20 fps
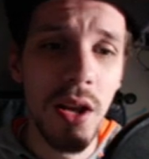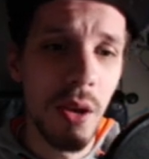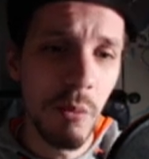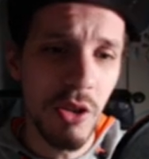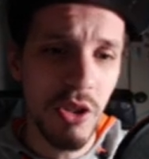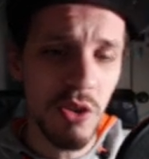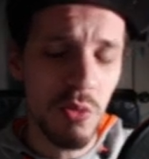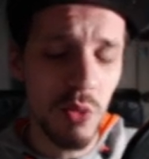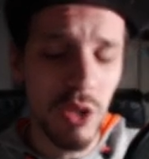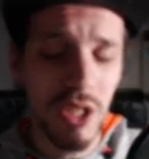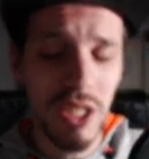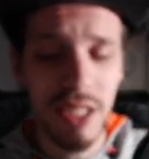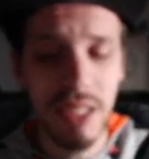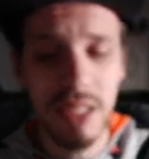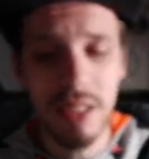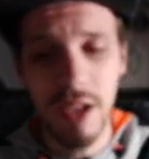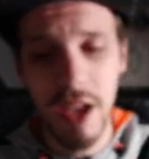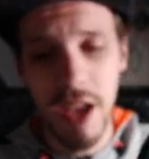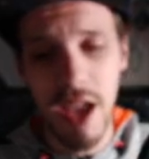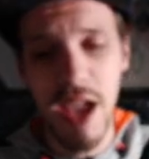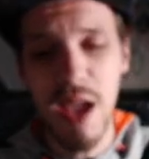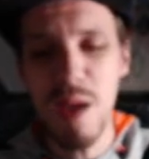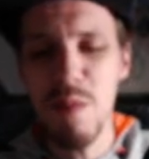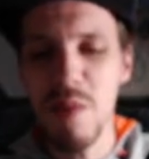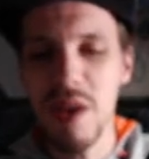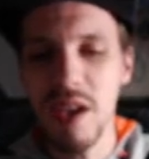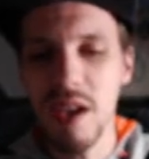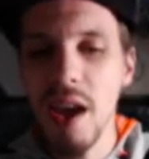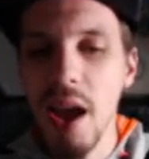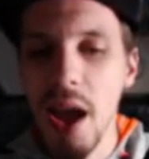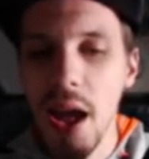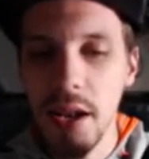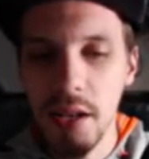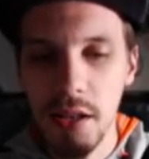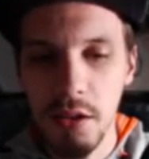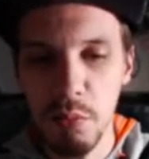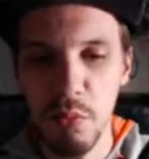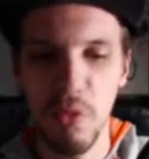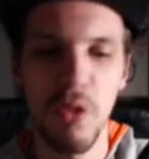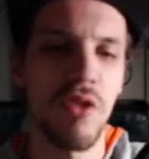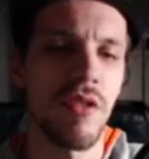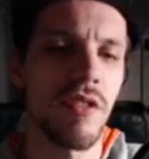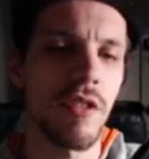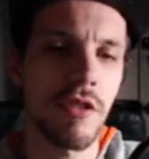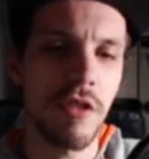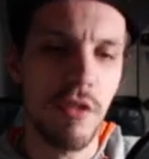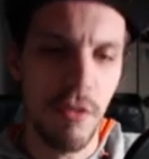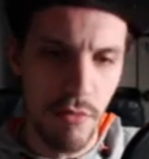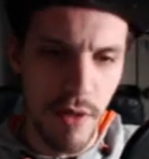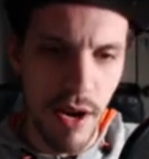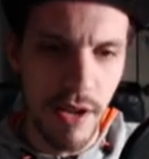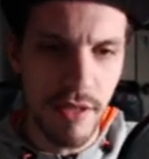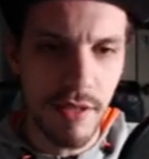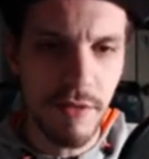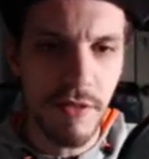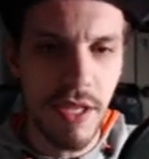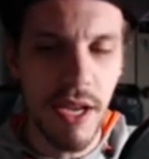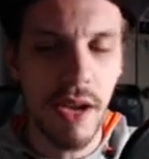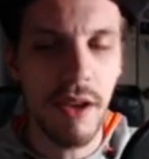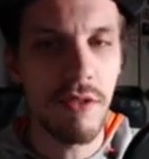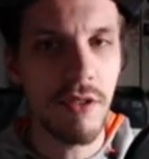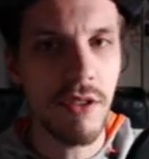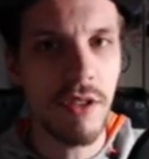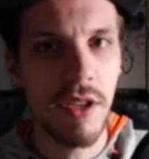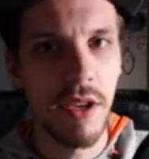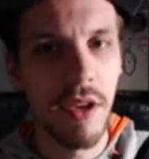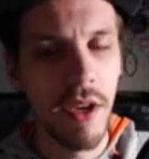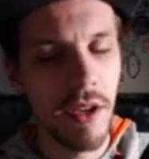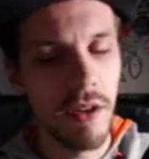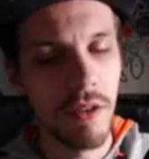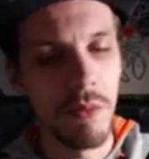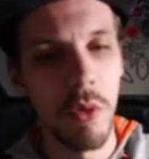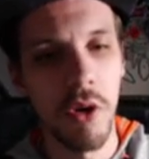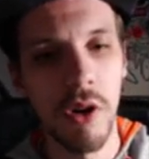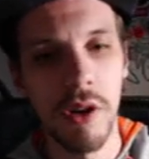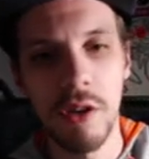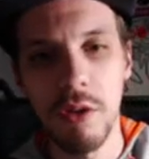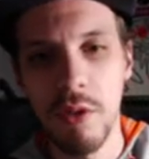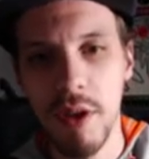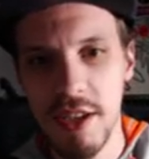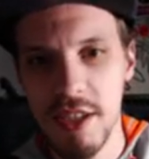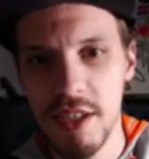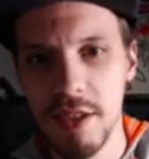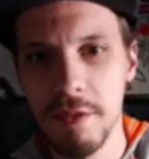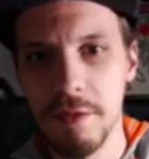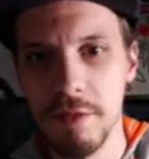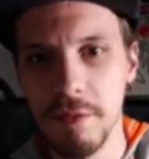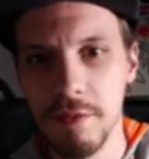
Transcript: but it's really aiming at the more aggressive sounds, the more aggressive